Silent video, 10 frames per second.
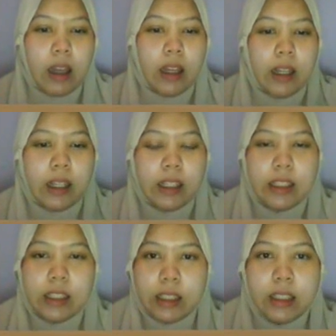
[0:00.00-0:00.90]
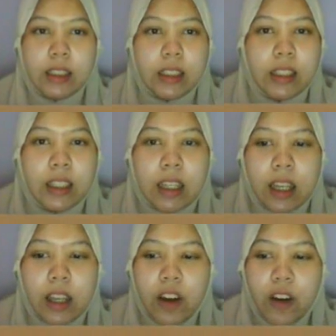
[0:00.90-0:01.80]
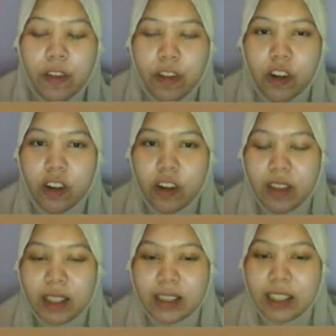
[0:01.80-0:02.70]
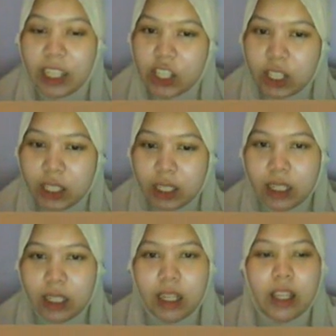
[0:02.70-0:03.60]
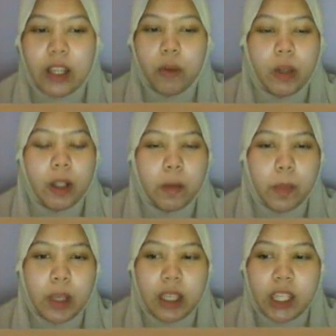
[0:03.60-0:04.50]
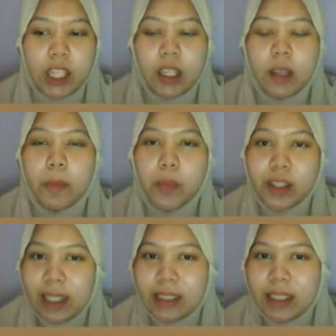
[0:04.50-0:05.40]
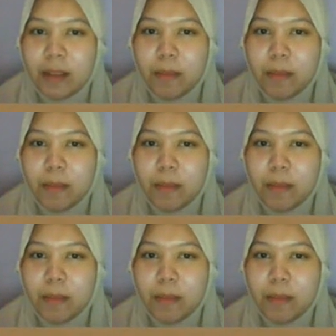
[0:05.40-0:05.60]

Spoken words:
And for this section, it will be presented